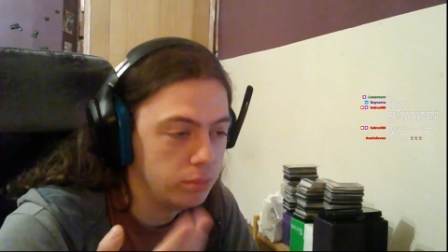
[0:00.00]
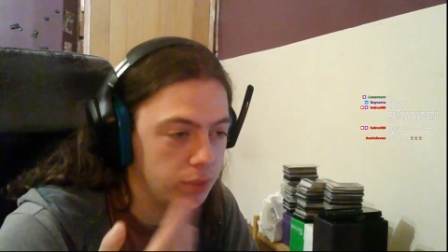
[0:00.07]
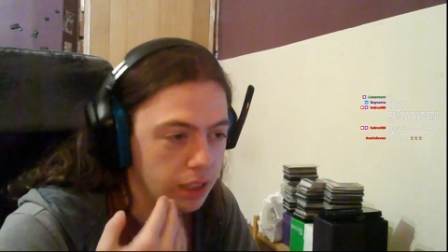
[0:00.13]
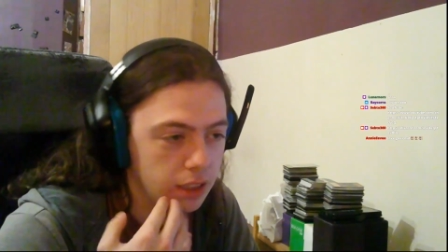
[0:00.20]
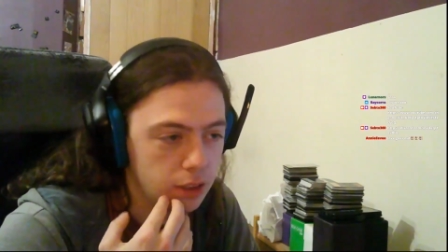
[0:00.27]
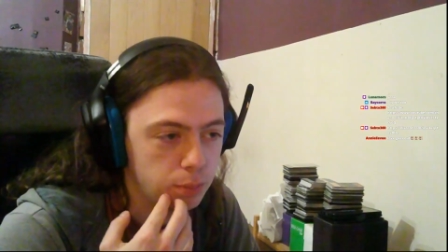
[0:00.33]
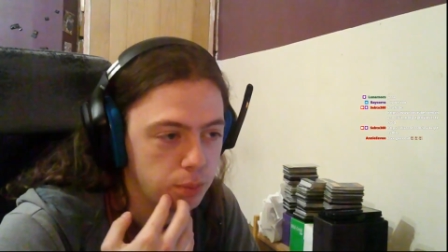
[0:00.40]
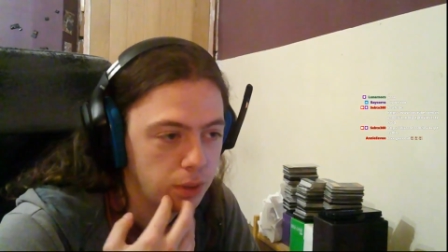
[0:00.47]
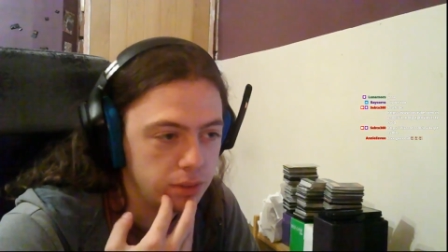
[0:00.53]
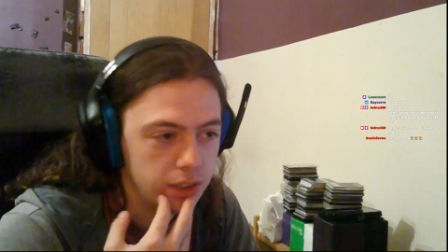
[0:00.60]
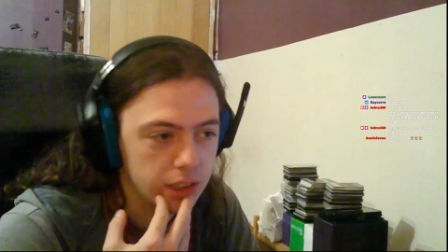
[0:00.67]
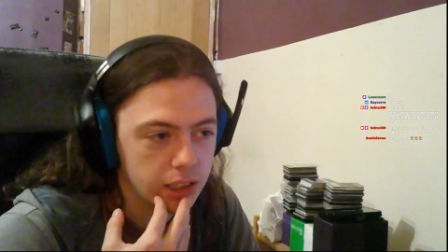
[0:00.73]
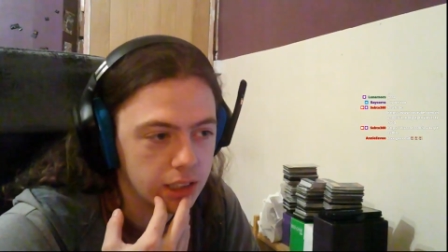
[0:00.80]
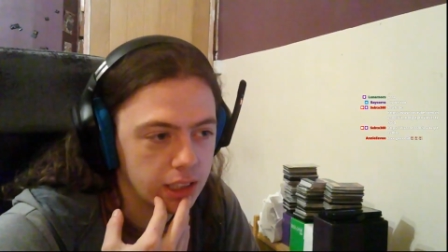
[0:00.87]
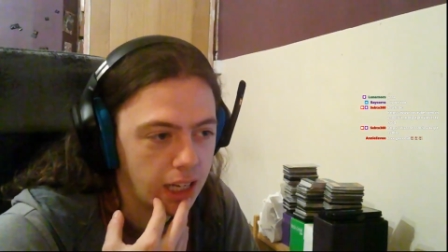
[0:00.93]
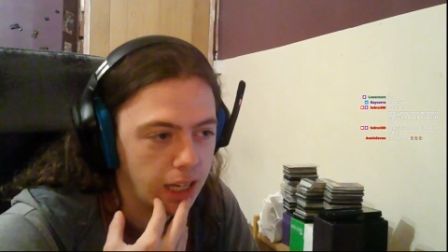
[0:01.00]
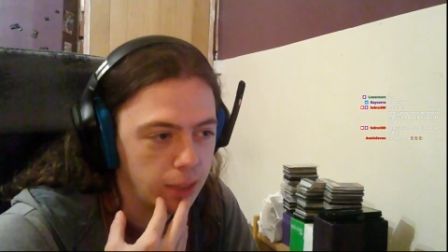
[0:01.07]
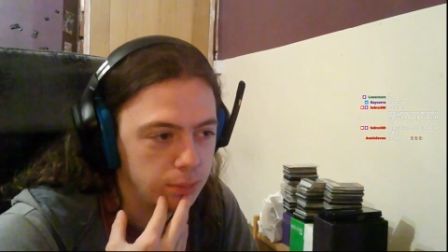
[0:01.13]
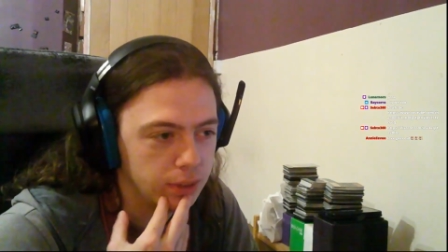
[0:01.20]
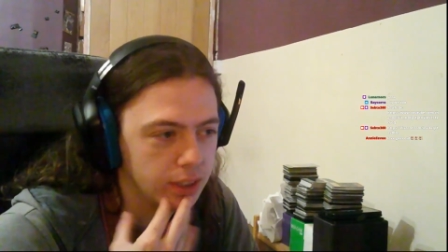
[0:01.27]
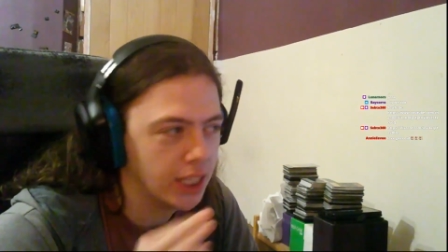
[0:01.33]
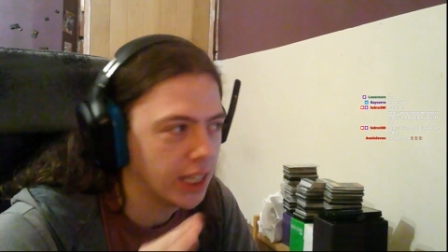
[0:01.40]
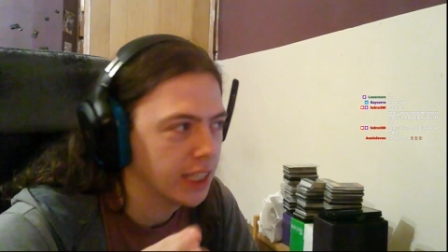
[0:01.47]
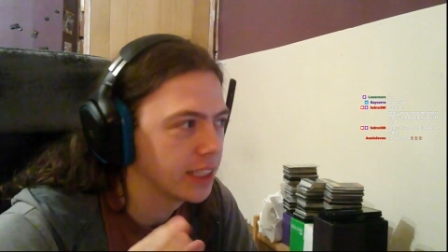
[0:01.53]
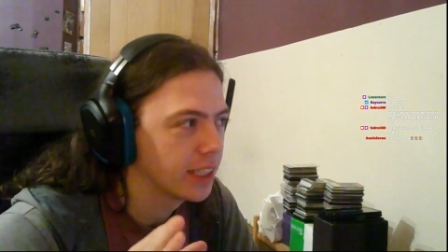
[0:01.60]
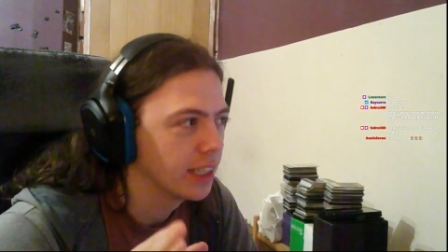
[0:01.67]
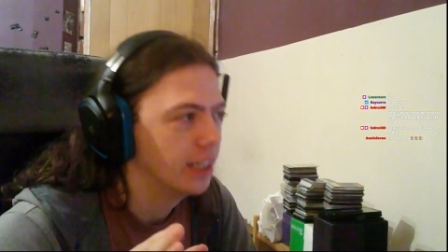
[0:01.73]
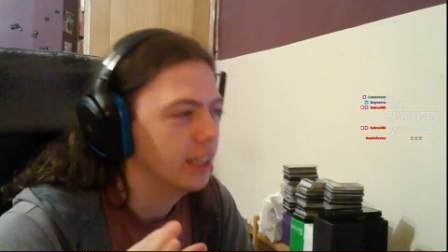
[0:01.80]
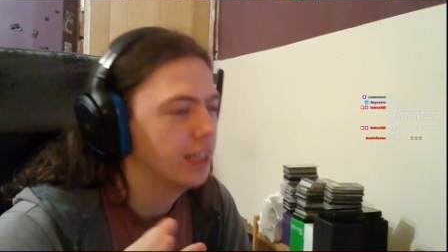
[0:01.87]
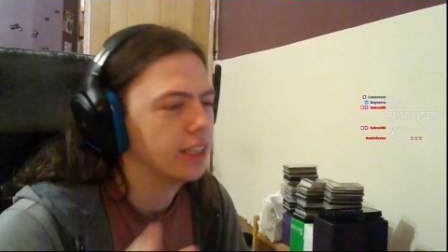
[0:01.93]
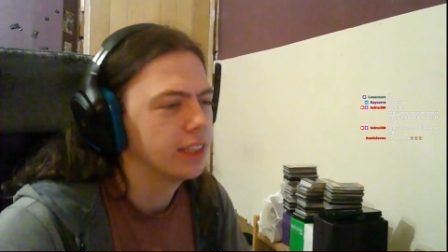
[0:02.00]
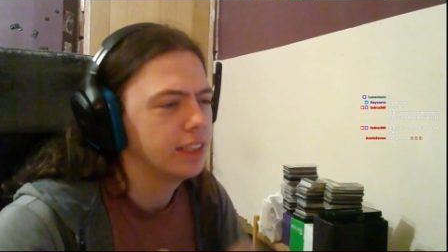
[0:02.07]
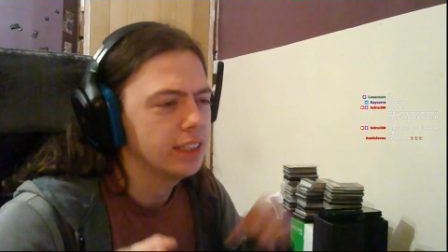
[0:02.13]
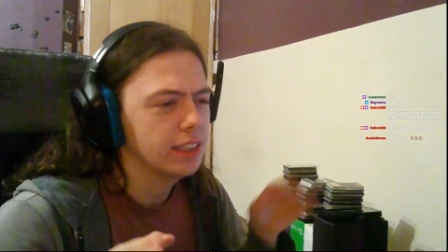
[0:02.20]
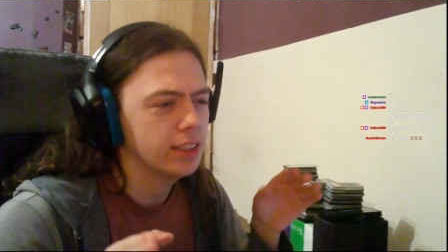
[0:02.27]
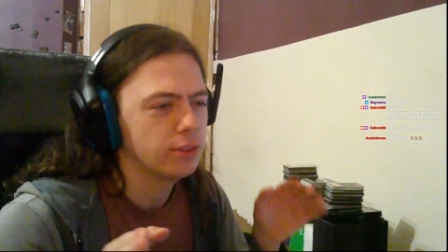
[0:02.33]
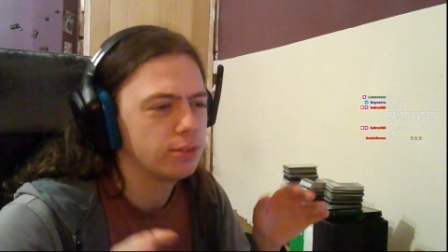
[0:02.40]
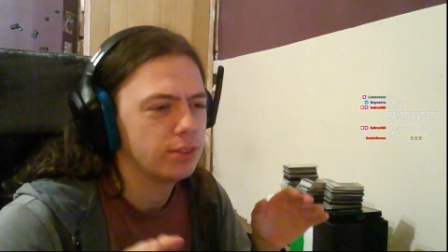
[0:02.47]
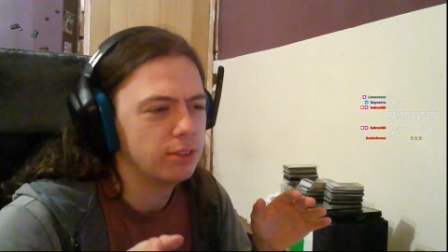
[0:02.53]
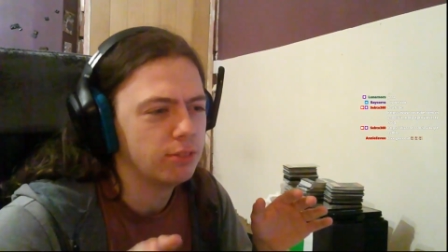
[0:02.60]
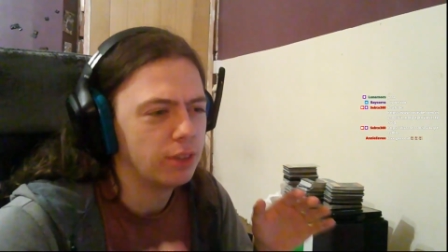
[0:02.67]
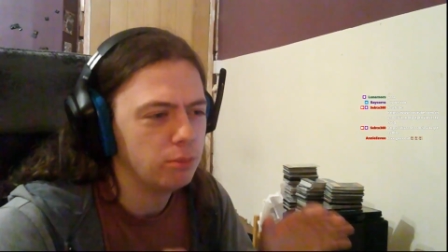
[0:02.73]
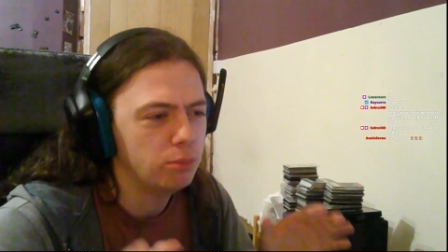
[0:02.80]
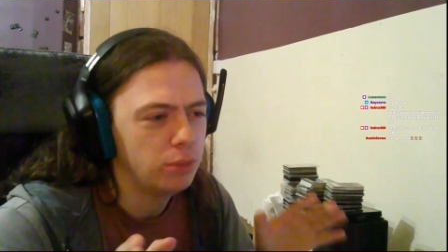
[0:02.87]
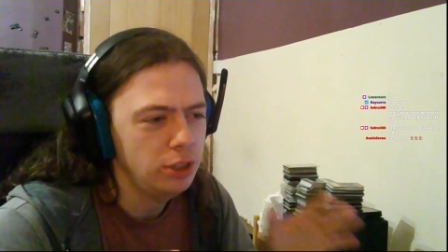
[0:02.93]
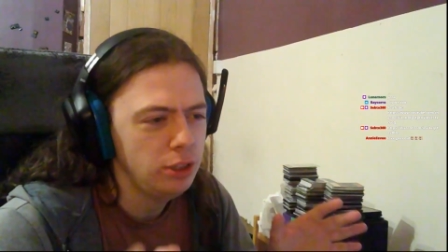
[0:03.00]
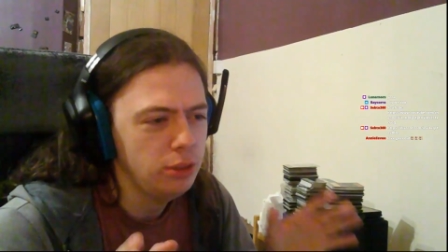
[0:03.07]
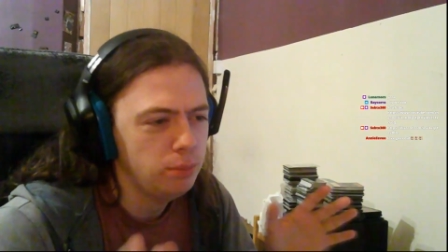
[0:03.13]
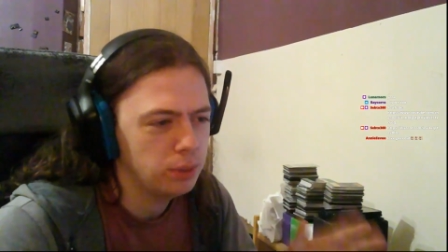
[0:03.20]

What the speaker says: is probably gonna happen. Like, this is the thing, like when most